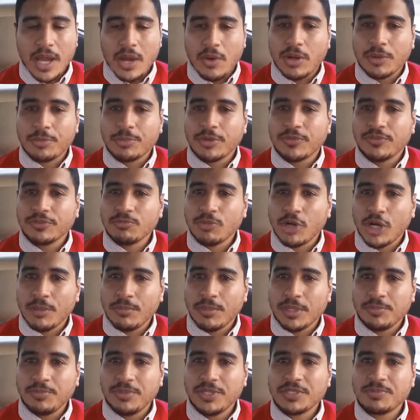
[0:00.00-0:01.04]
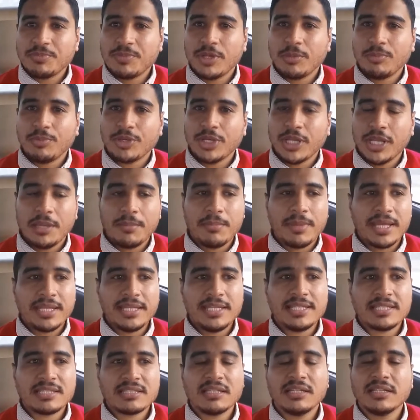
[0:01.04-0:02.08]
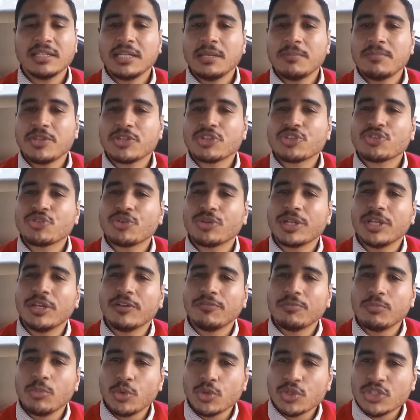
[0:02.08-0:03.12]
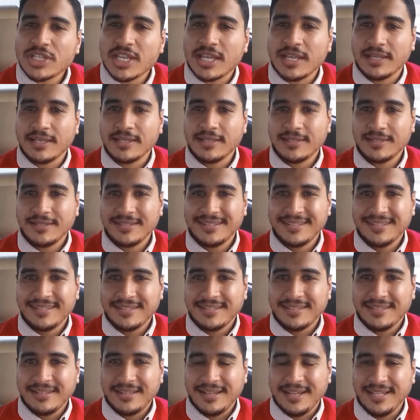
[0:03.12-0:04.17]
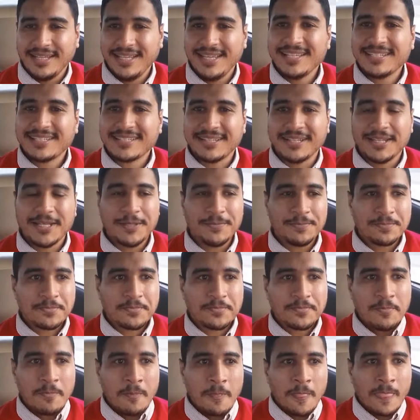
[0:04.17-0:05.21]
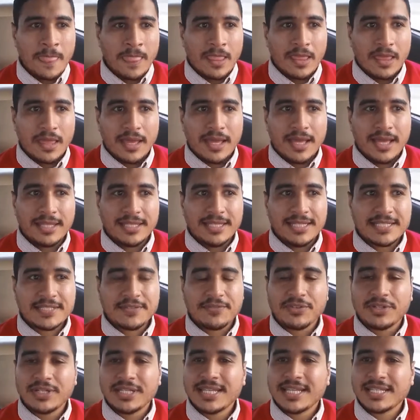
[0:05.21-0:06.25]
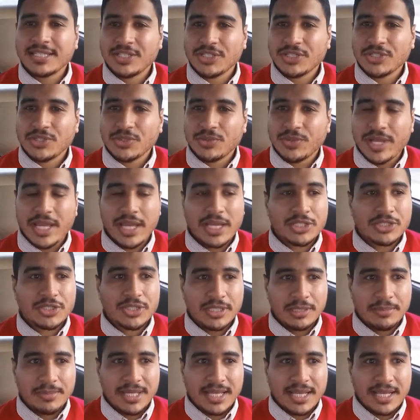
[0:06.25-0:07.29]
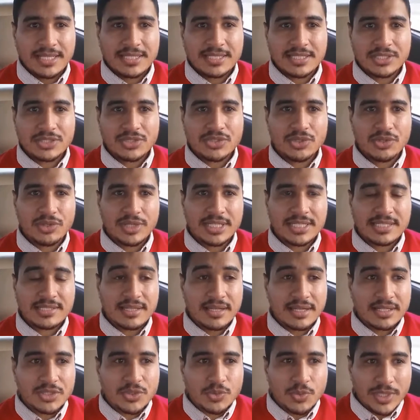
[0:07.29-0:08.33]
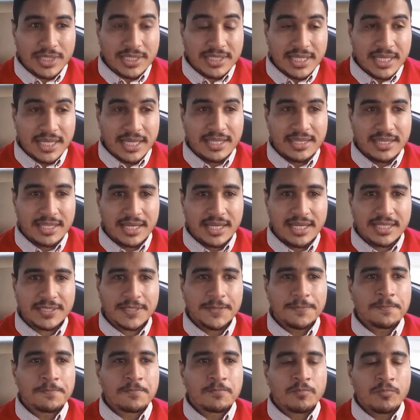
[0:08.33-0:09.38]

our Prophet Muhammad, peace be upon him, and he's telling him the story of Musa, alayhi salam. And it's a very nice story actually, because the story starts one day that,